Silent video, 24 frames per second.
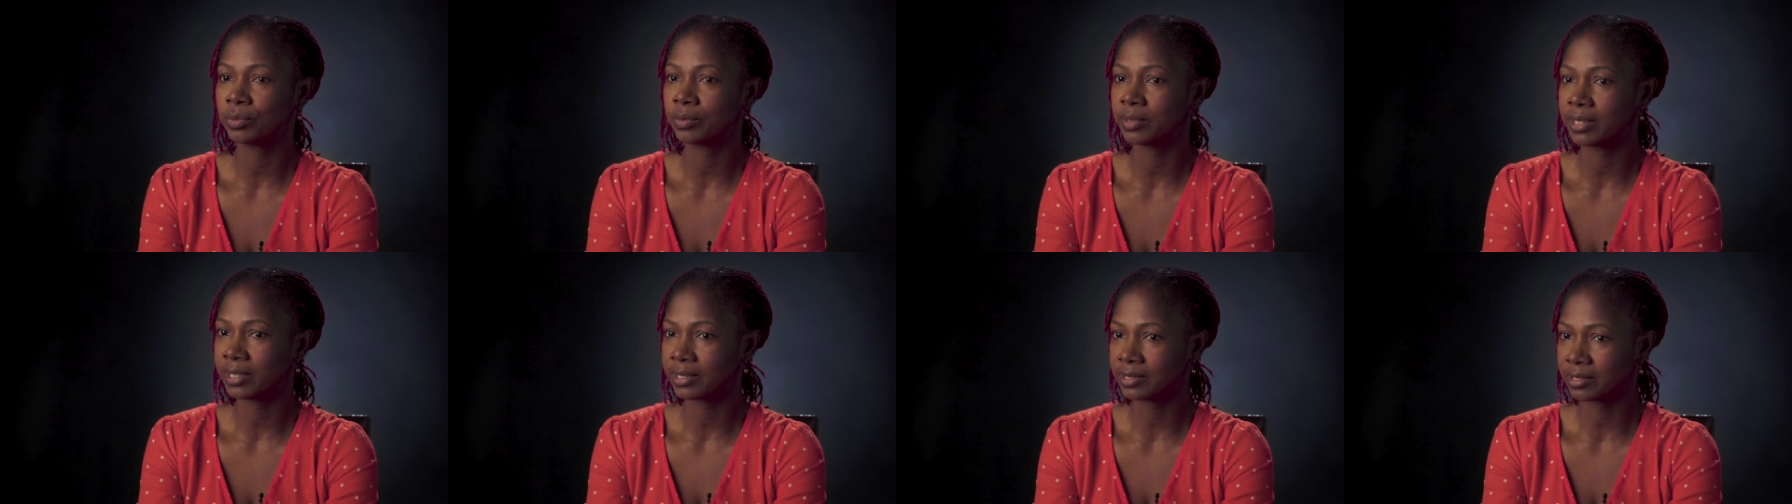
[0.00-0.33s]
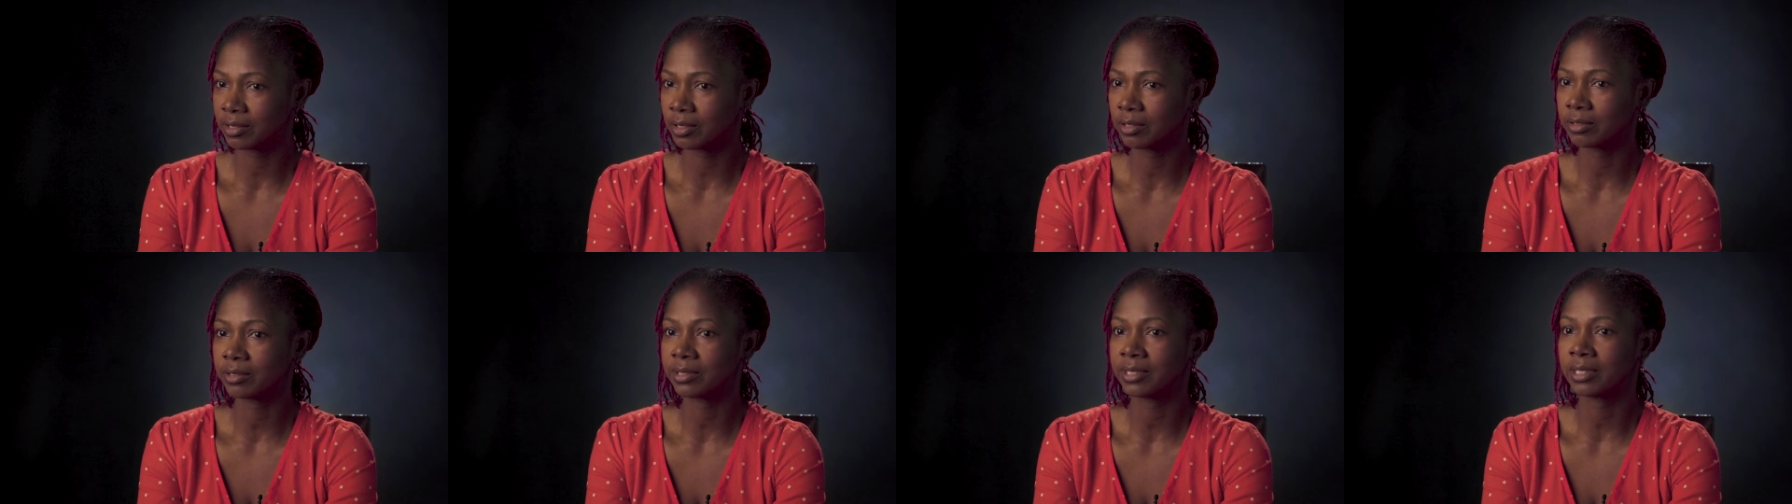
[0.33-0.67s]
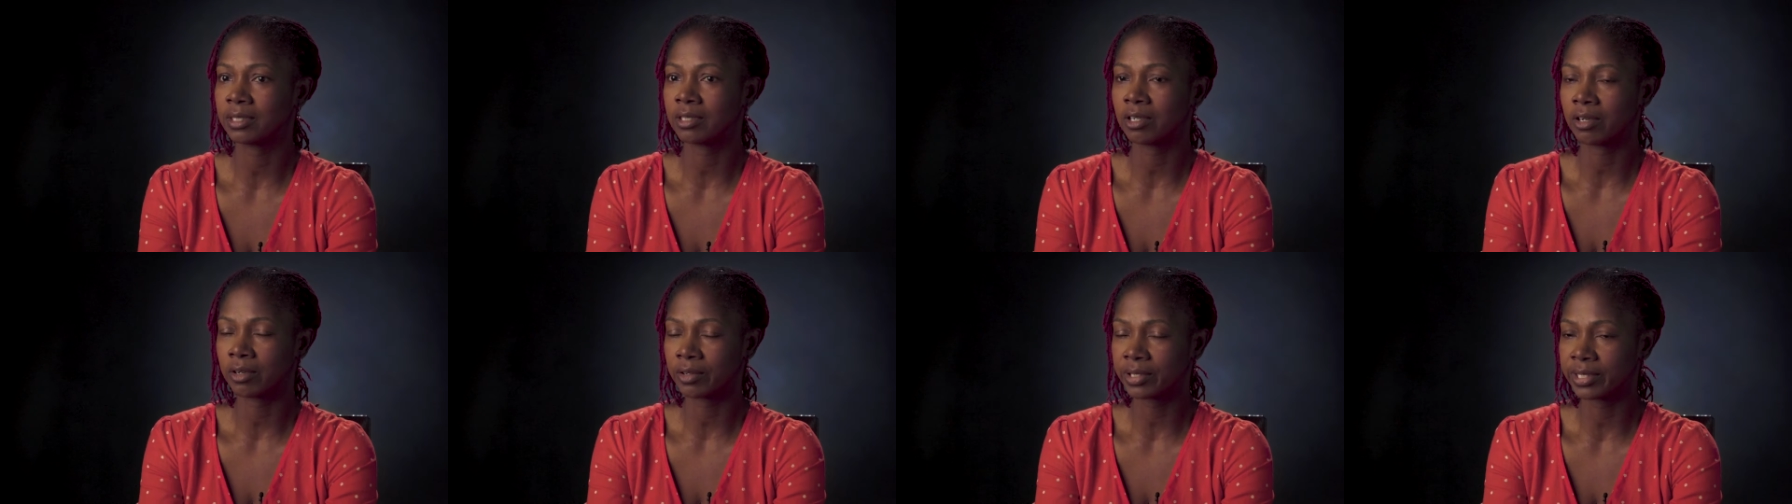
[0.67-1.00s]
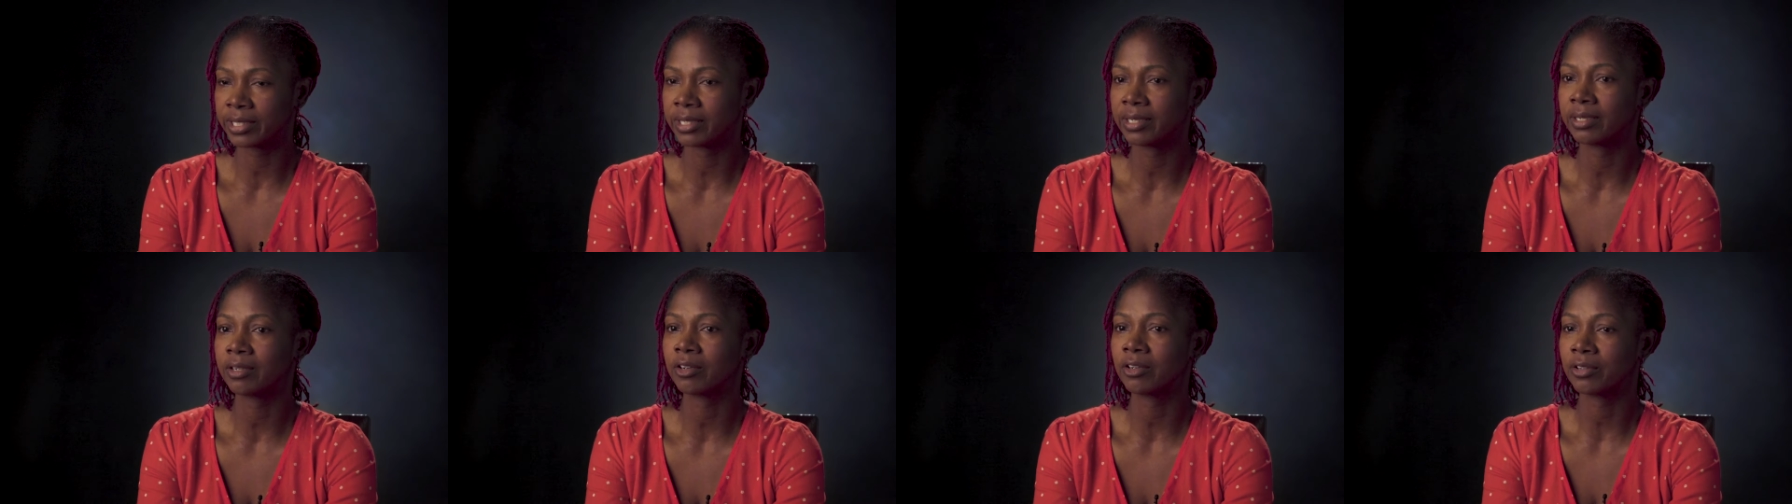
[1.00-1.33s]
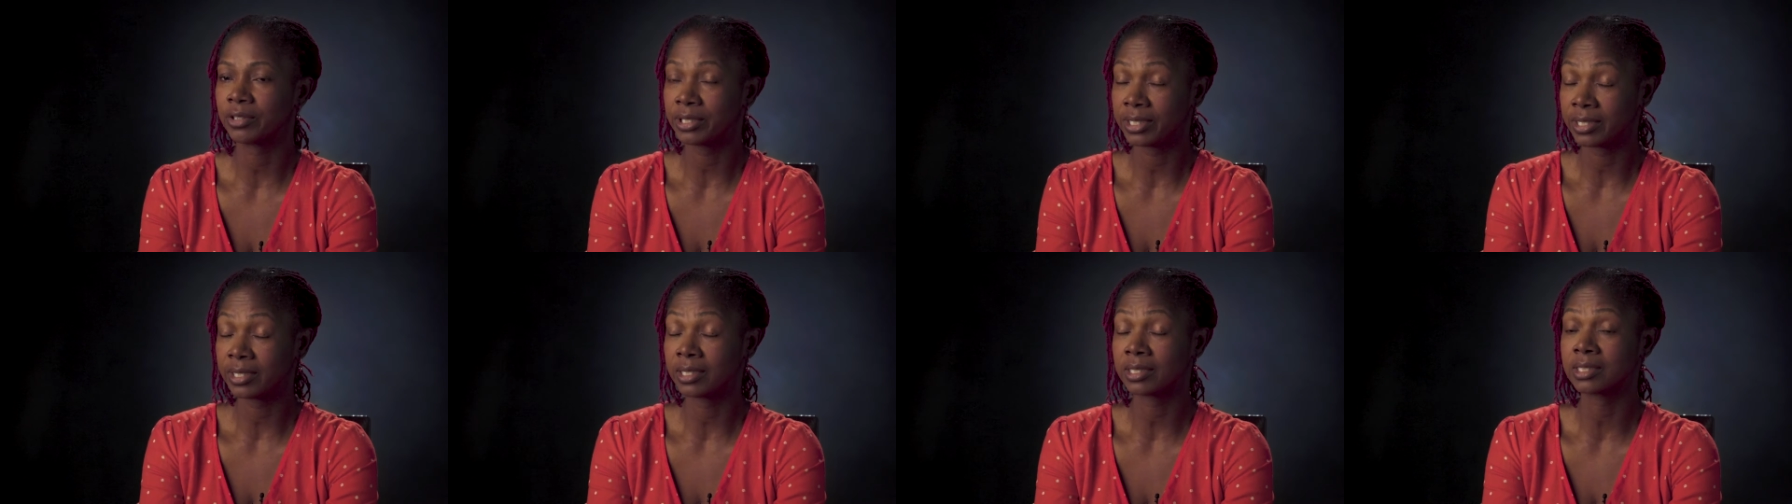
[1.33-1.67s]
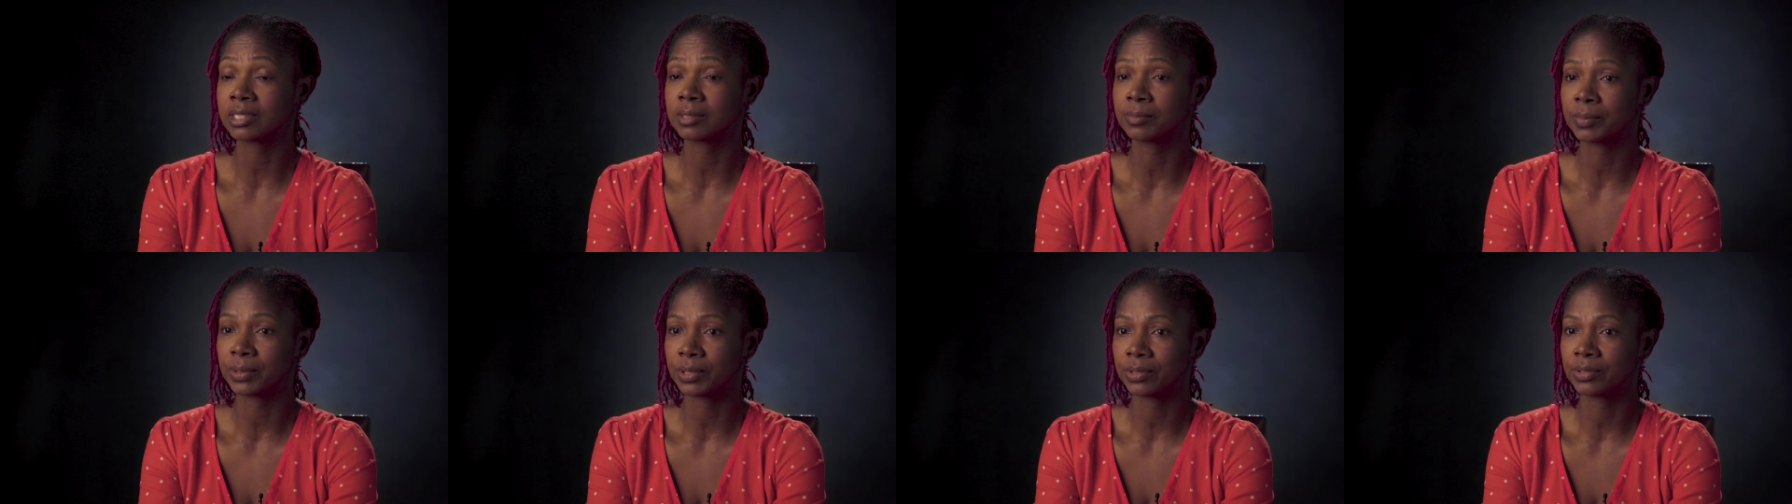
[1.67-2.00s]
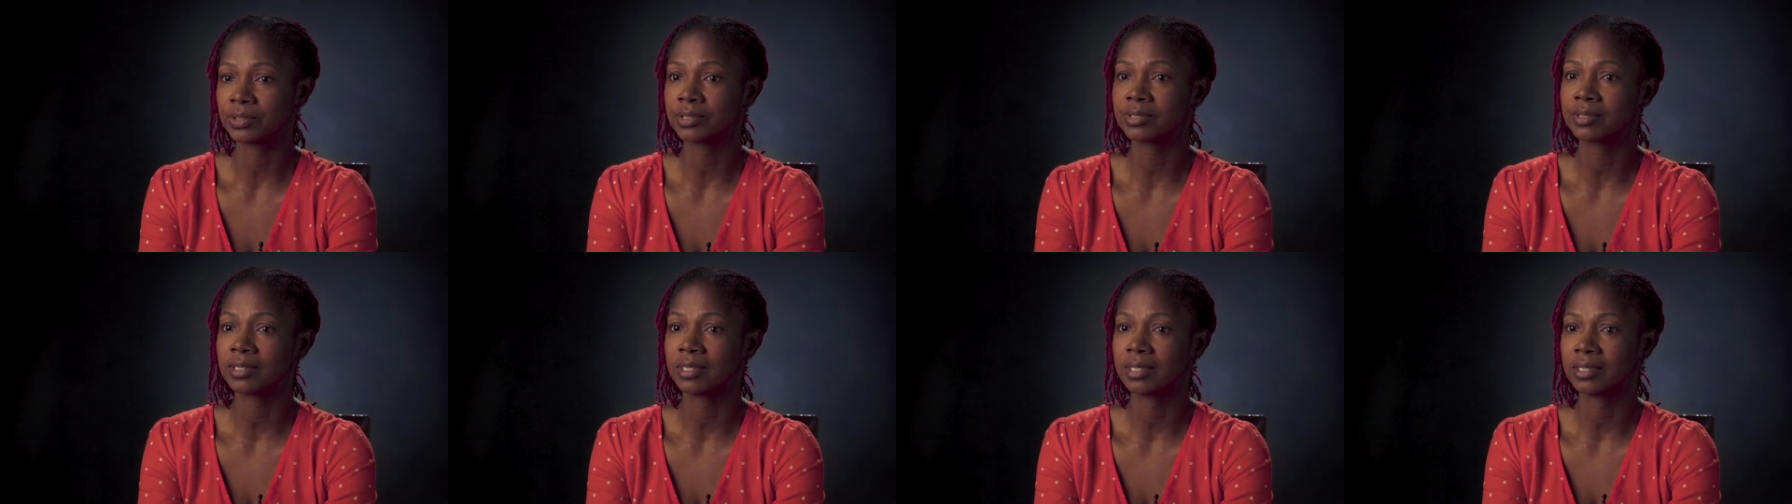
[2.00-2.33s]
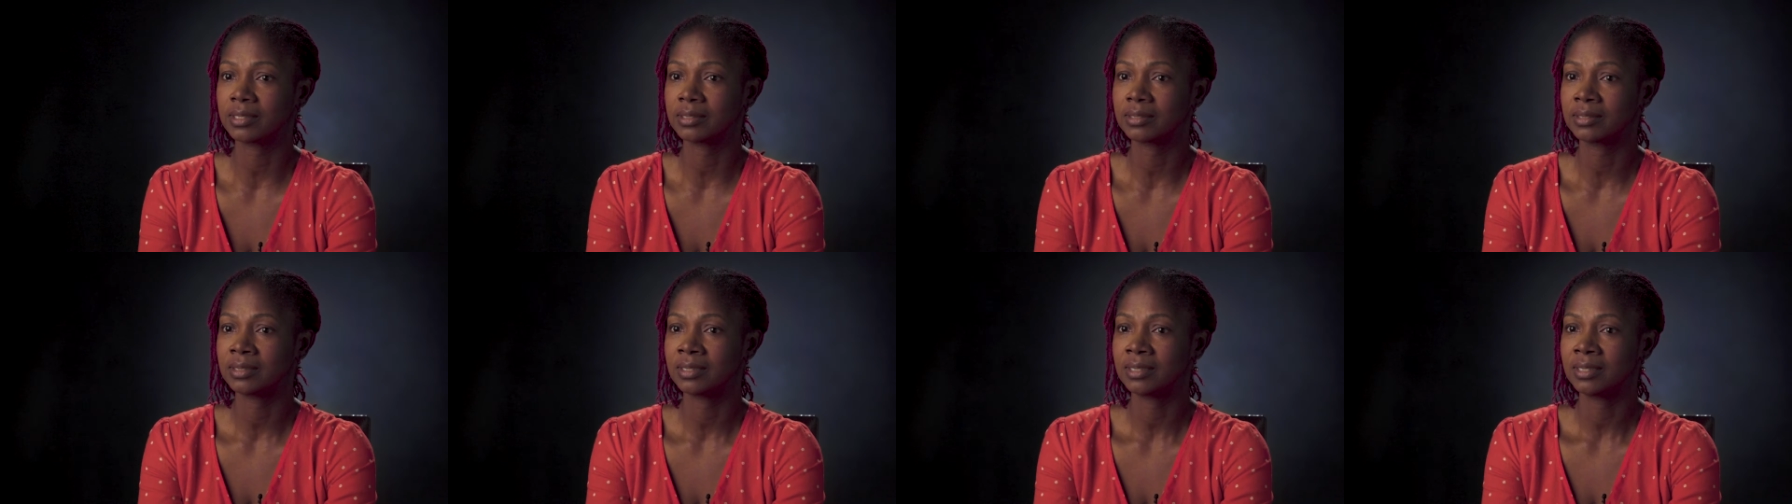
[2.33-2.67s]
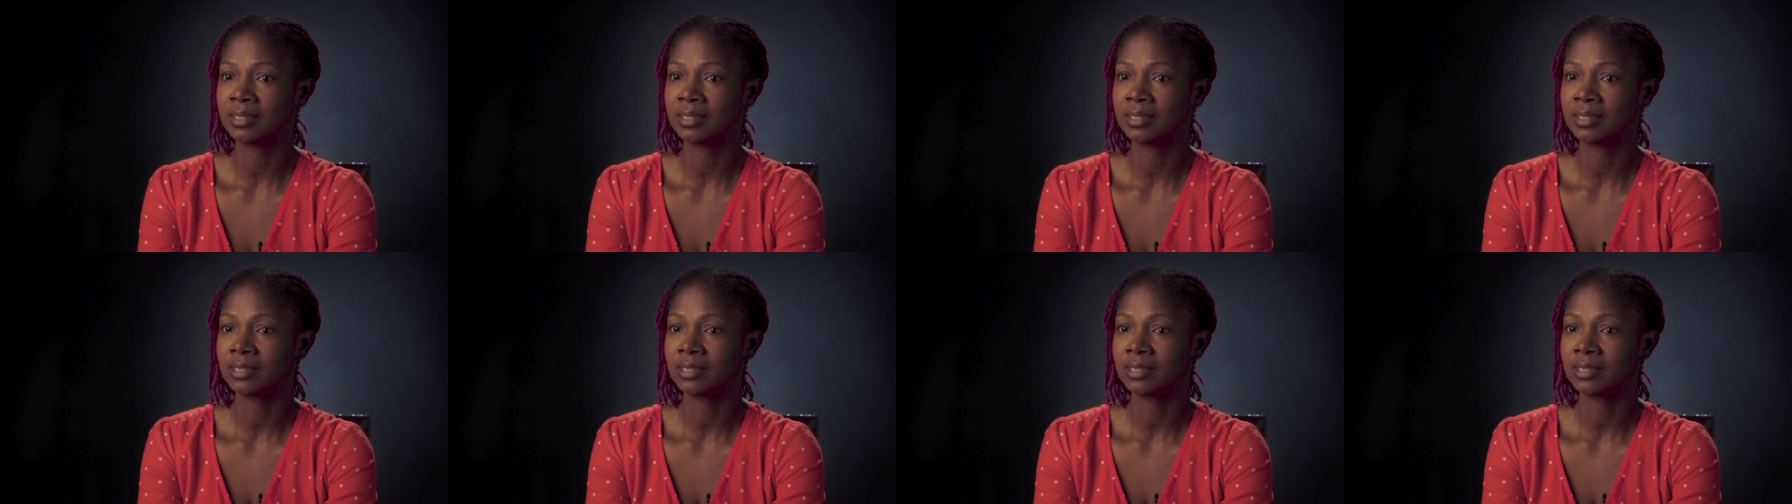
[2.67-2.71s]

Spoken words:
You guys already experienced that.